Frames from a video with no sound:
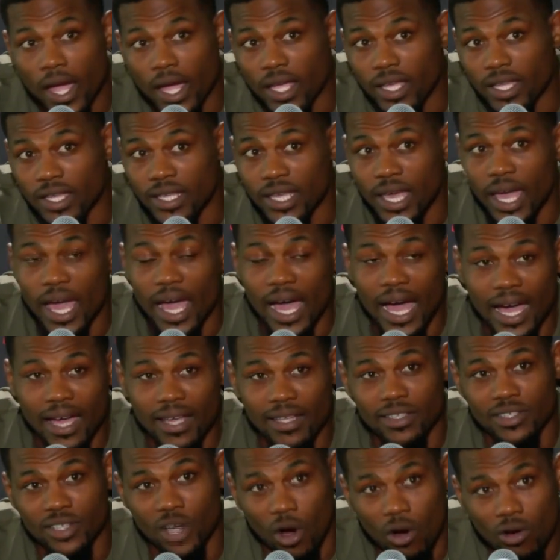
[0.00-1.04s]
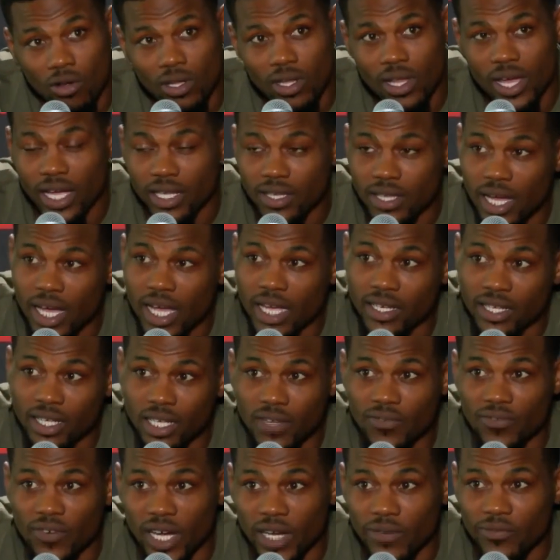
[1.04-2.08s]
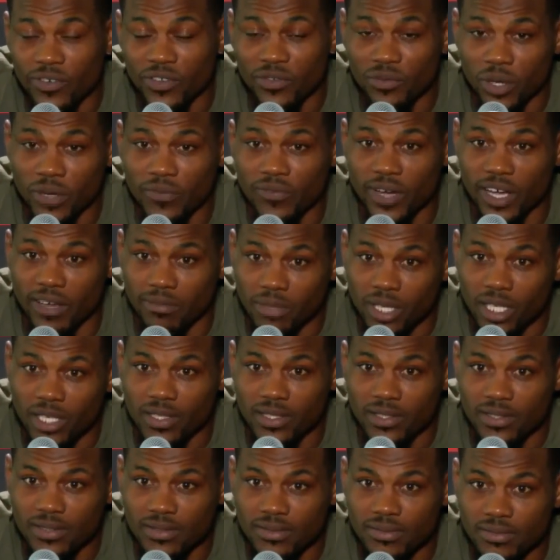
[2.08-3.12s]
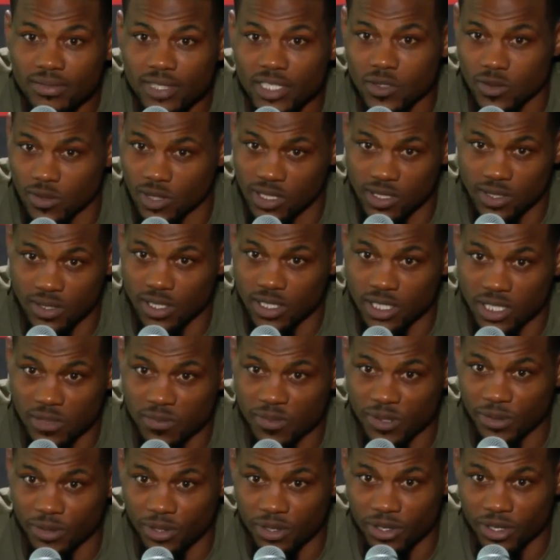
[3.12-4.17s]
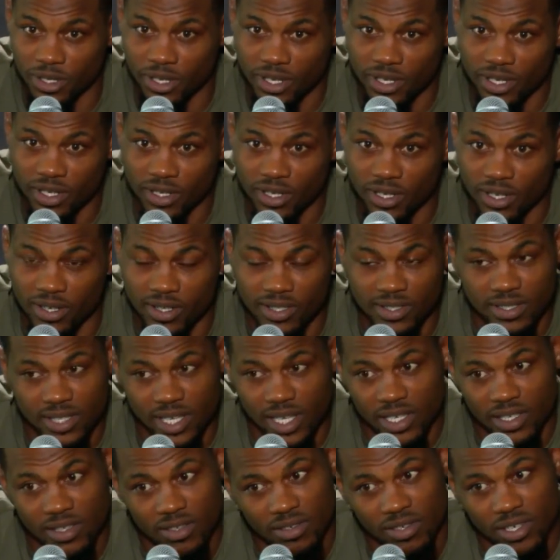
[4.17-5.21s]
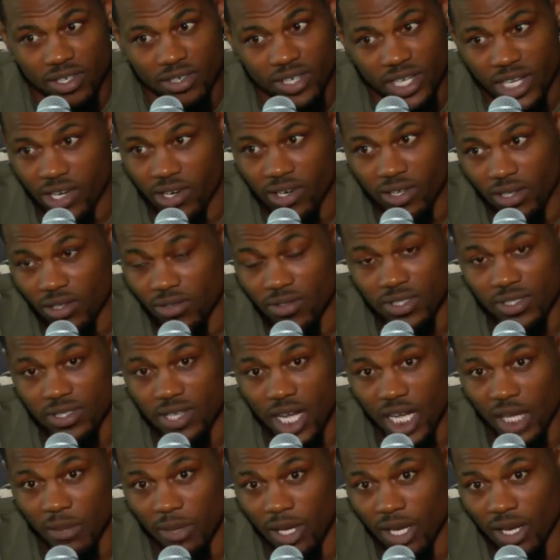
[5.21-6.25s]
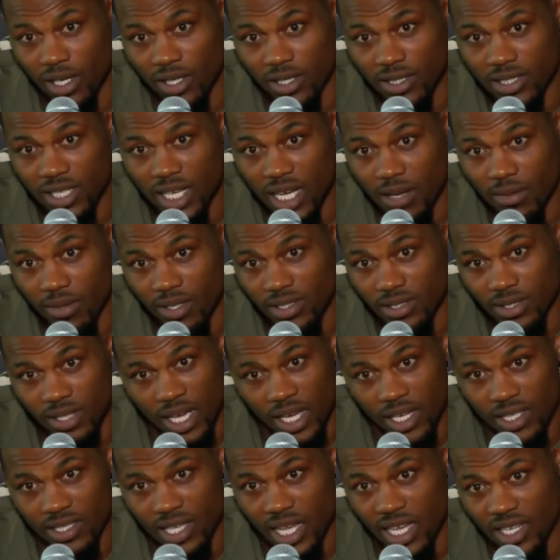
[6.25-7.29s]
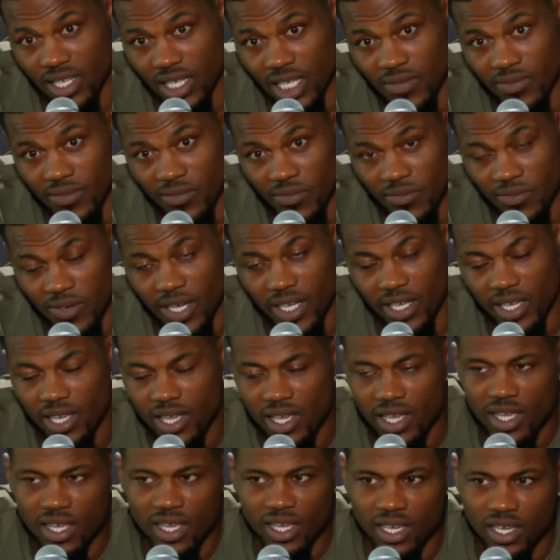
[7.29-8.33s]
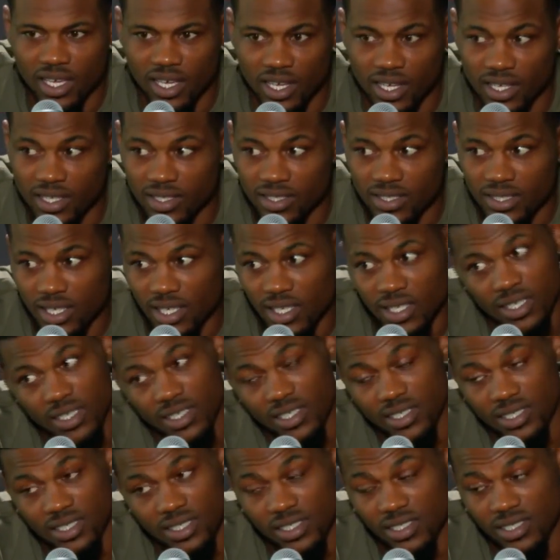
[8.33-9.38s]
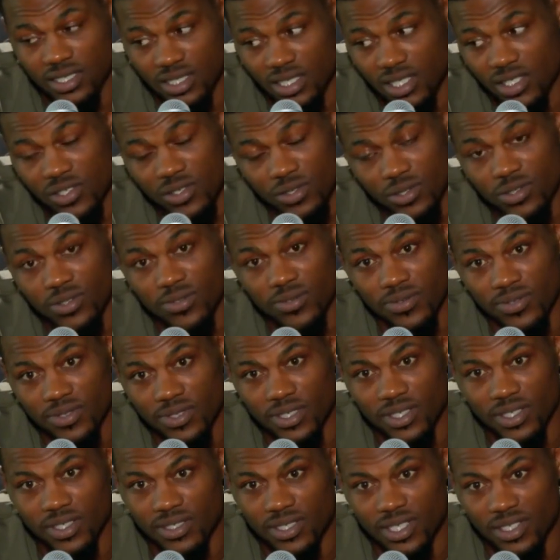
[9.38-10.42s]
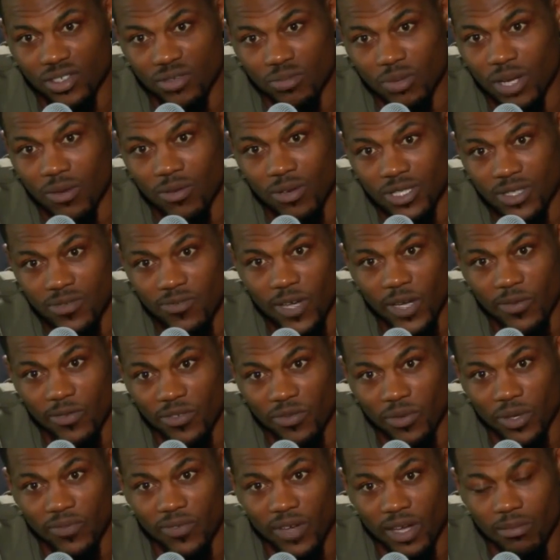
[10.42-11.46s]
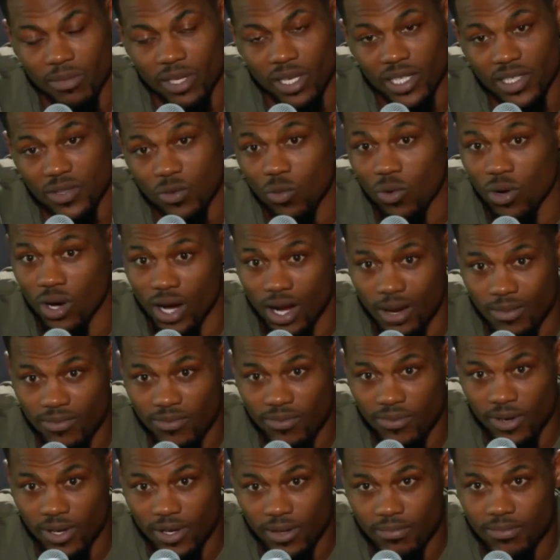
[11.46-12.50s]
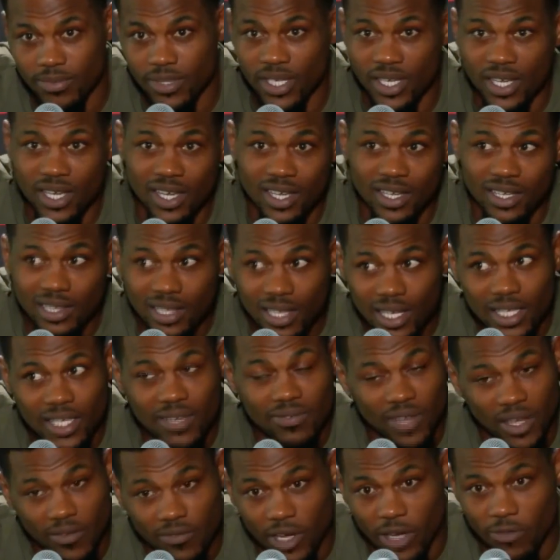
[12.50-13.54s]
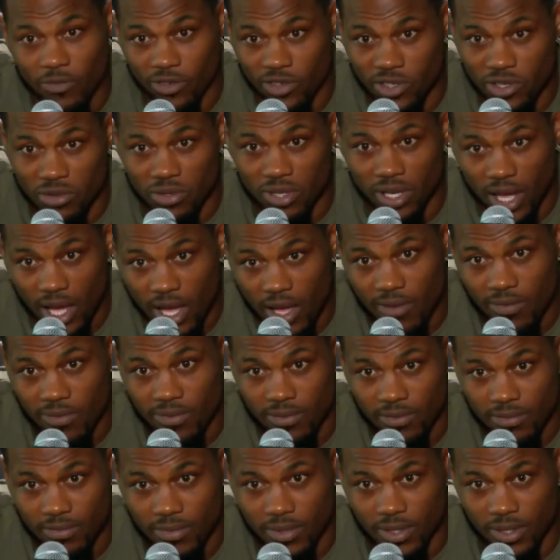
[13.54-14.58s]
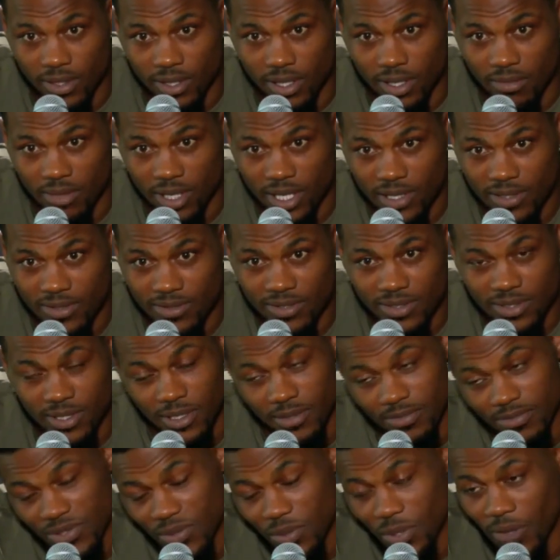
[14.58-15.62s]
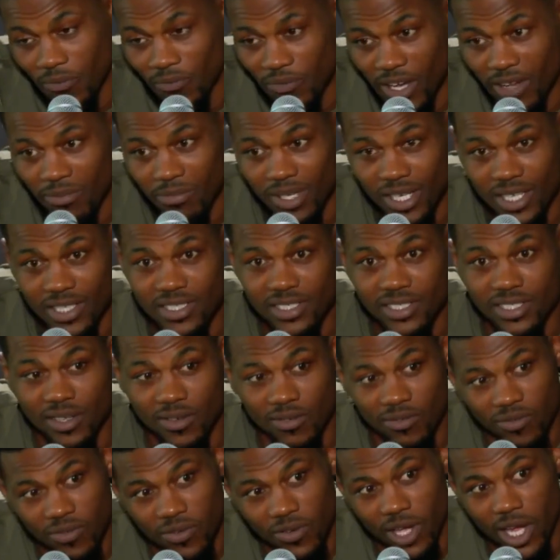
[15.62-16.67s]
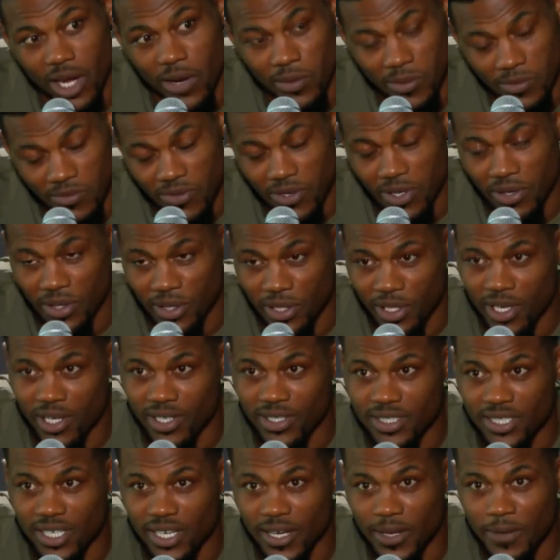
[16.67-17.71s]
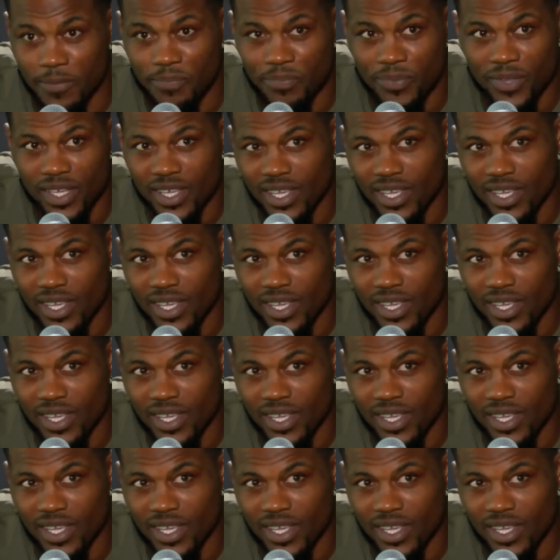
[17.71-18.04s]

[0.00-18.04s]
Yeah, I don't like the idea of fighting for 25 minutes. Let's just be real here, you know. It's like you hear Derek Lewis talking about it all the time. That's not his ideal of a fight. It's like it's just the truth, you know. Like nobody wants to fight for 25 minutes. Where I'm from, you're lucky if they fight for 2.5. You know what I mean? So 25 minutes is a very, very long time.